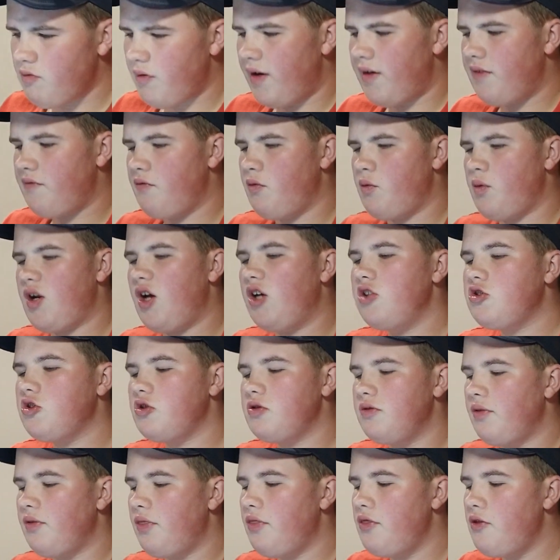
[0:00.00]
ran for
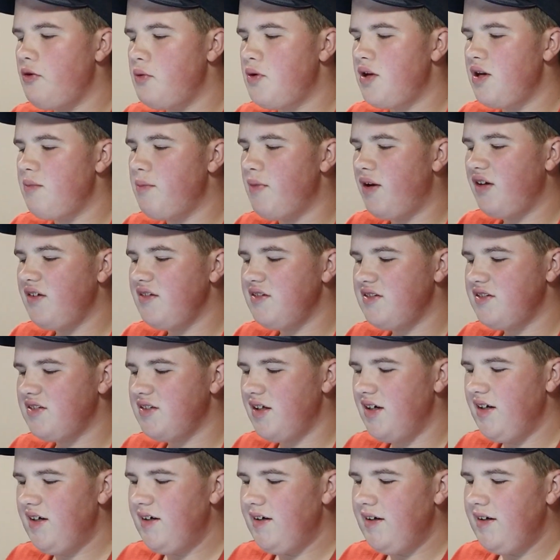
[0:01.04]
130 minutes.